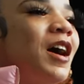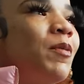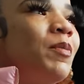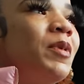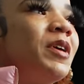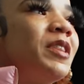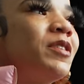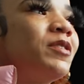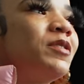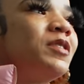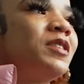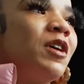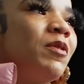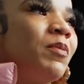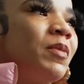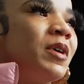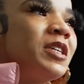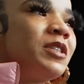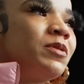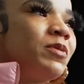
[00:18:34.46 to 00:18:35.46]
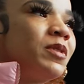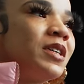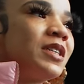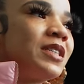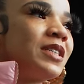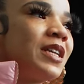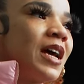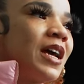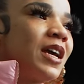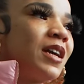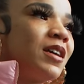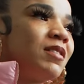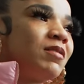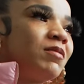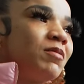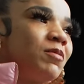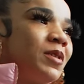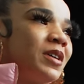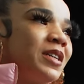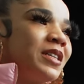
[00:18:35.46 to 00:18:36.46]
I've been through so much where it's like,
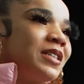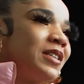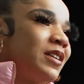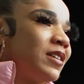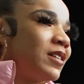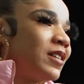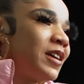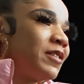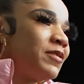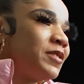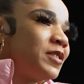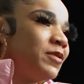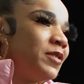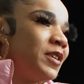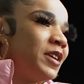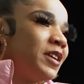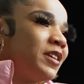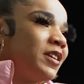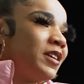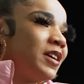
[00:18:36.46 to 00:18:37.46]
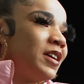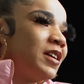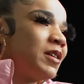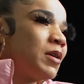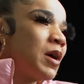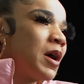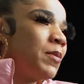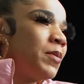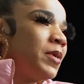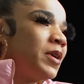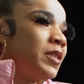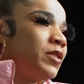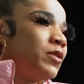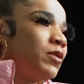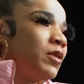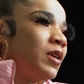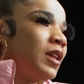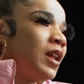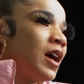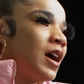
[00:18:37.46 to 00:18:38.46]
what is there left to fear? Uh, I've been
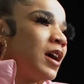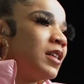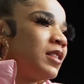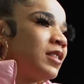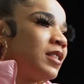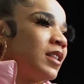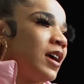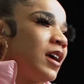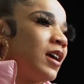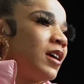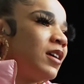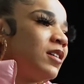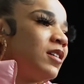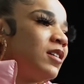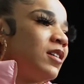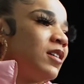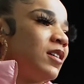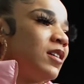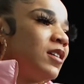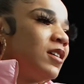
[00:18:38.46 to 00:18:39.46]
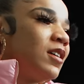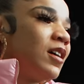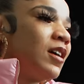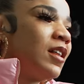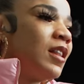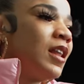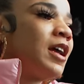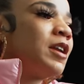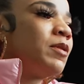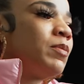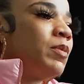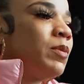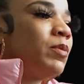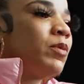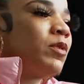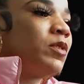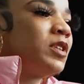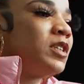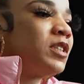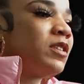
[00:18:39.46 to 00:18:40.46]
through a lot that a lot of
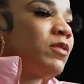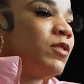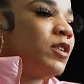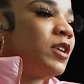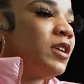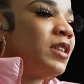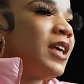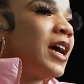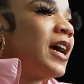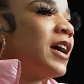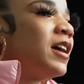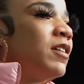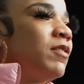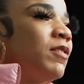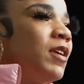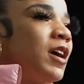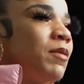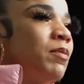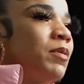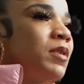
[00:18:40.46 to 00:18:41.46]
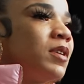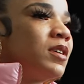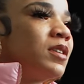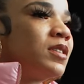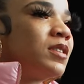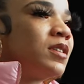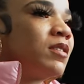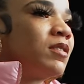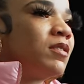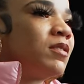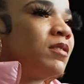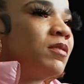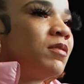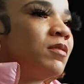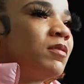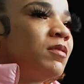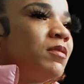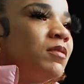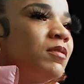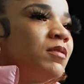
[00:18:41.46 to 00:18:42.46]
people just fear that of happening. So
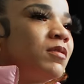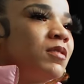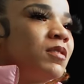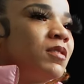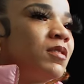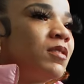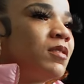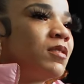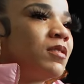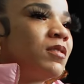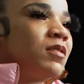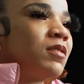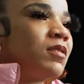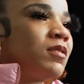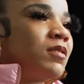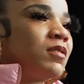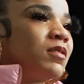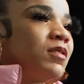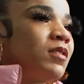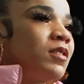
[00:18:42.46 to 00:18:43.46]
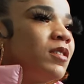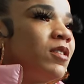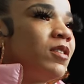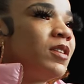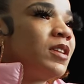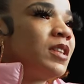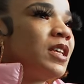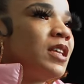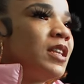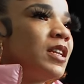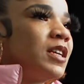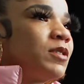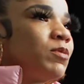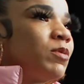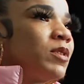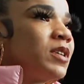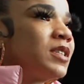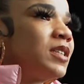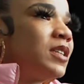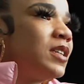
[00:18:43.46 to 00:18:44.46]
the only thing that's
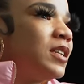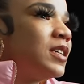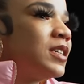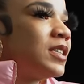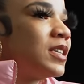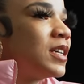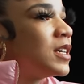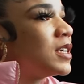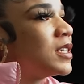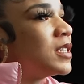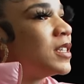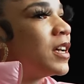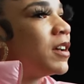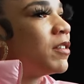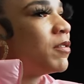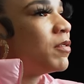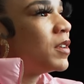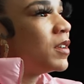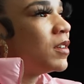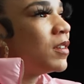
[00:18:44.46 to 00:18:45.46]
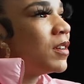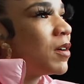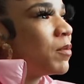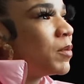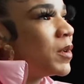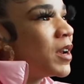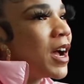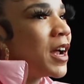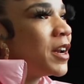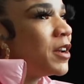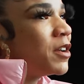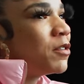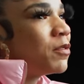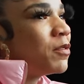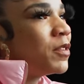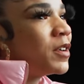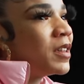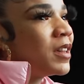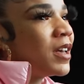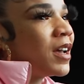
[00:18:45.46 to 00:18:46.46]
worse than this is death, and I'm, I do not
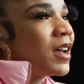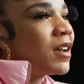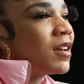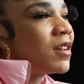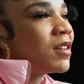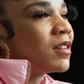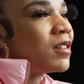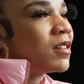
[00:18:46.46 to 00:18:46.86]
fear that.